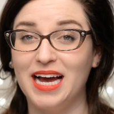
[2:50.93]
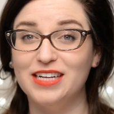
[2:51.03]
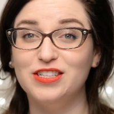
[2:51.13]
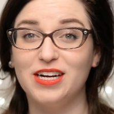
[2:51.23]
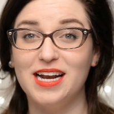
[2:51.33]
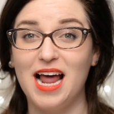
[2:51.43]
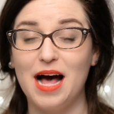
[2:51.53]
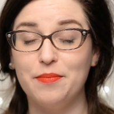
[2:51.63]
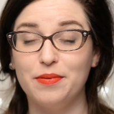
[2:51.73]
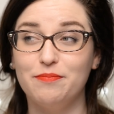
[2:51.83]
I took a
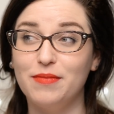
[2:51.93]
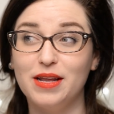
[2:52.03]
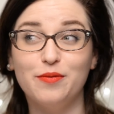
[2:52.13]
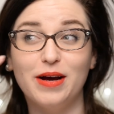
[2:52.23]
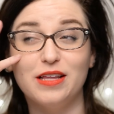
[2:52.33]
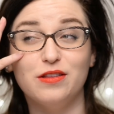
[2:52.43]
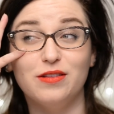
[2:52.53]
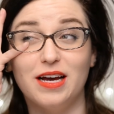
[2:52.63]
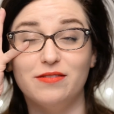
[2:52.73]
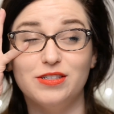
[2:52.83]
nap midway through
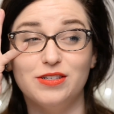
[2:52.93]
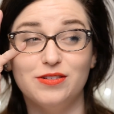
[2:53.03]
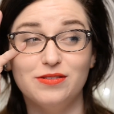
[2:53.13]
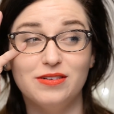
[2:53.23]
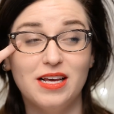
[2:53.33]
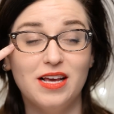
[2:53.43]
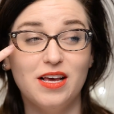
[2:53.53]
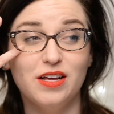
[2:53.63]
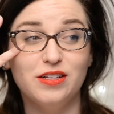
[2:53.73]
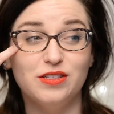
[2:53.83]
the afternoon,
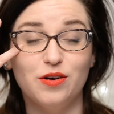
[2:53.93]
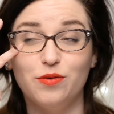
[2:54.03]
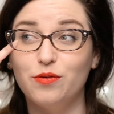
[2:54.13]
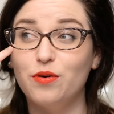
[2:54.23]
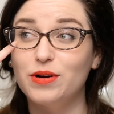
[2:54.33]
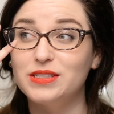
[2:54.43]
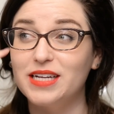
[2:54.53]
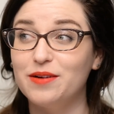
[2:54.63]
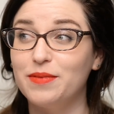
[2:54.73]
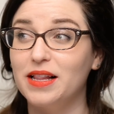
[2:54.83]
so one
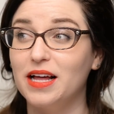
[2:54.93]
side of my